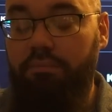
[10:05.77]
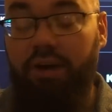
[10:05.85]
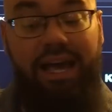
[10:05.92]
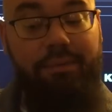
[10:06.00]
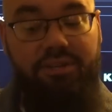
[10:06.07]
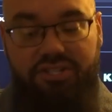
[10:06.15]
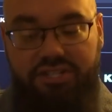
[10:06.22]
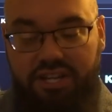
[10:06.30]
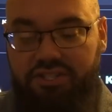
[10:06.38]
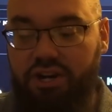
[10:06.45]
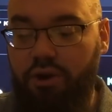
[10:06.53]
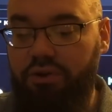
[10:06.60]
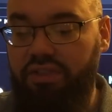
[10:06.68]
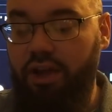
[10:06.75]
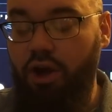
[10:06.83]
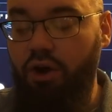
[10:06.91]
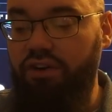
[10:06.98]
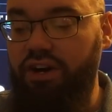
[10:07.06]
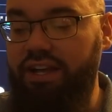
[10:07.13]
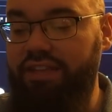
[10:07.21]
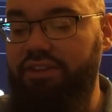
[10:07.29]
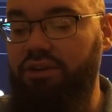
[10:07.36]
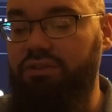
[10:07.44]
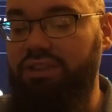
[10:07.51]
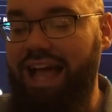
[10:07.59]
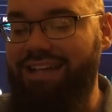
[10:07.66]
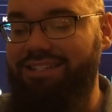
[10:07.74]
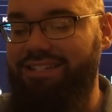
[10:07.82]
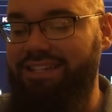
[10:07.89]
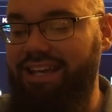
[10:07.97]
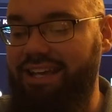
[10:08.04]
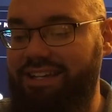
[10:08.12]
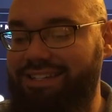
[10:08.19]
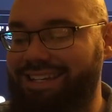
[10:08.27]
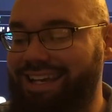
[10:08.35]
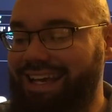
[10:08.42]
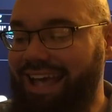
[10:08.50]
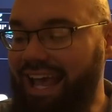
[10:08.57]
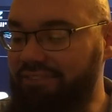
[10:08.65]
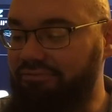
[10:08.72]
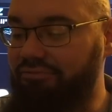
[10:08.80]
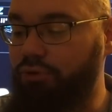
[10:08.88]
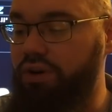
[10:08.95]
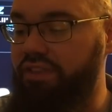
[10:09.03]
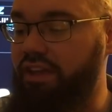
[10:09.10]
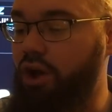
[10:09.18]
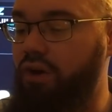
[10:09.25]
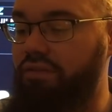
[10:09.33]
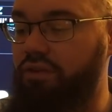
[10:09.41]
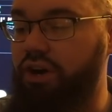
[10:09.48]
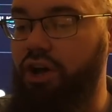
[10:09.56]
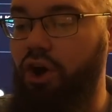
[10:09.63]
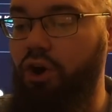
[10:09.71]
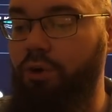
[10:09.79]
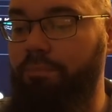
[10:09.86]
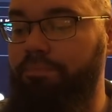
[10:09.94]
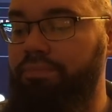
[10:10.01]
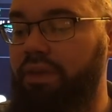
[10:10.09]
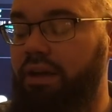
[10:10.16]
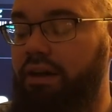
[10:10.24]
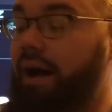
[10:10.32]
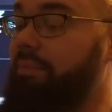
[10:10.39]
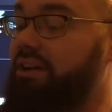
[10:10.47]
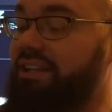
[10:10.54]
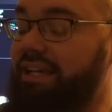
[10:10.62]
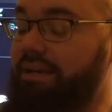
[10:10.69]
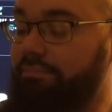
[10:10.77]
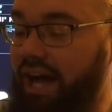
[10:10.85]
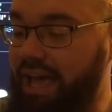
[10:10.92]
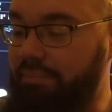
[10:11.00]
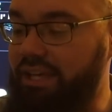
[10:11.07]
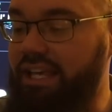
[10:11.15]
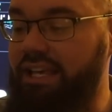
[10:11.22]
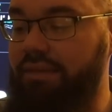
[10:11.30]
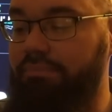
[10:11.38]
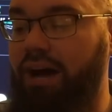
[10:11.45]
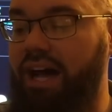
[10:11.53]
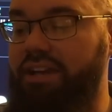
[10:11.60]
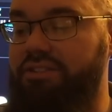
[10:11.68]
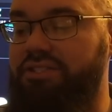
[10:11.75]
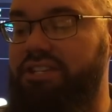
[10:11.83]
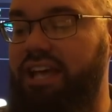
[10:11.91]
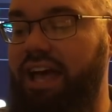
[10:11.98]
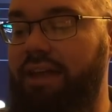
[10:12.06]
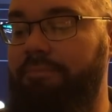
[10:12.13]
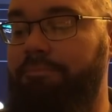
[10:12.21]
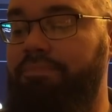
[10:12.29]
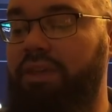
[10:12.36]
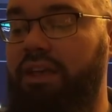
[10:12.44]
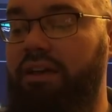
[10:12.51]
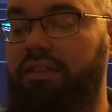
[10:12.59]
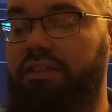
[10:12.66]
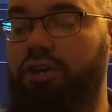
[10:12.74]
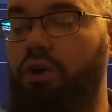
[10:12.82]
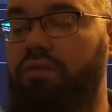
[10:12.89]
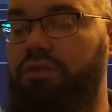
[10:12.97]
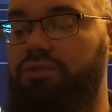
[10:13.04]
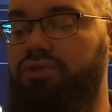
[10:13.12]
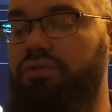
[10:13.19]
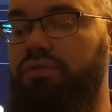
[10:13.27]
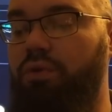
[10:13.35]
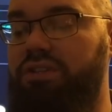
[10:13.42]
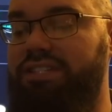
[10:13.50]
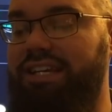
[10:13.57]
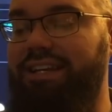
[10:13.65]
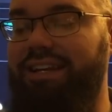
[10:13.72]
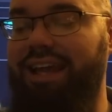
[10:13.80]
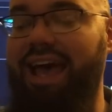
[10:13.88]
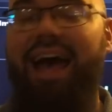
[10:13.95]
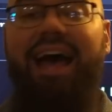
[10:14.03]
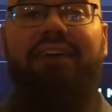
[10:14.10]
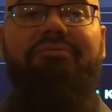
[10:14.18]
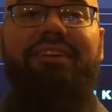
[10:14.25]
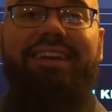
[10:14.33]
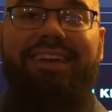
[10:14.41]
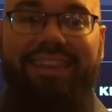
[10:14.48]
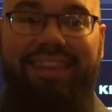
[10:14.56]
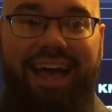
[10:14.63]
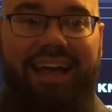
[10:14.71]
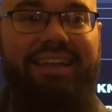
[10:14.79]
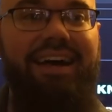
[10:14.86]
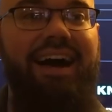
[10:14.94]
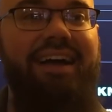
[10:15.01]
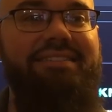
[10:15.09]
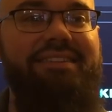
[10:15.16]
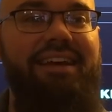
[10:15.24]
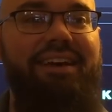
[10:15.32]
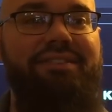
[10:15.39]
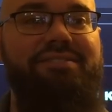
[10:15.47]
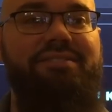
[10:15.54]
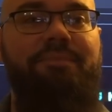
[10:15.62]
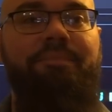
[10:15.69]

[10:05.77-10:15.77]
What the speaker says: Miami 6-0 to the over in their last six, 8-4 to the over at home. I'm going to lean Miami Heat minus 10 in the over 214.5 in that contest.